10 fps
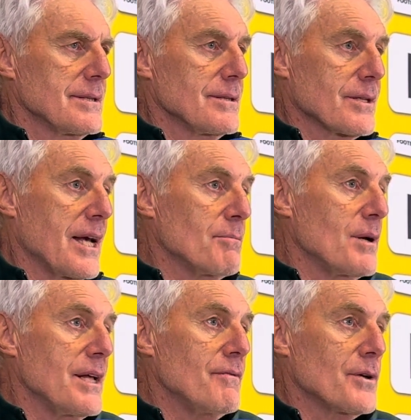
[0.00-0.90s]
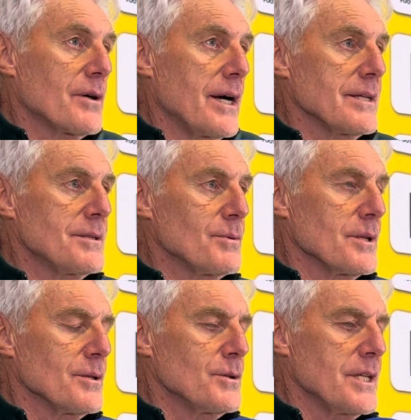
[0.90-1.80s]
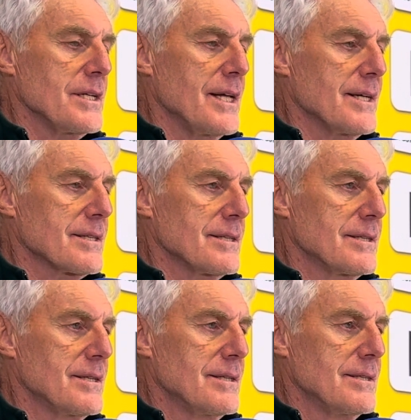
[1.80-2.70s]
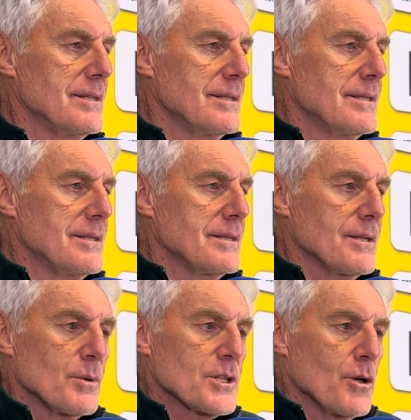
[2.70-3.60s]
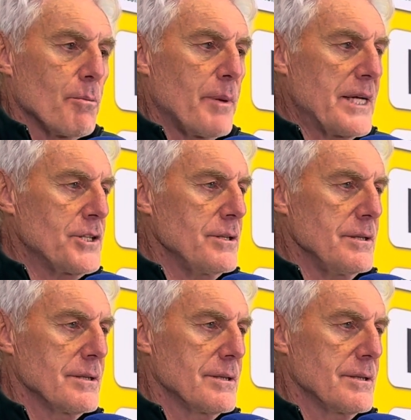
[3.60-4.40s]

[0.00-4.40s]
You can't believe your eyes when you see that. There was no passion.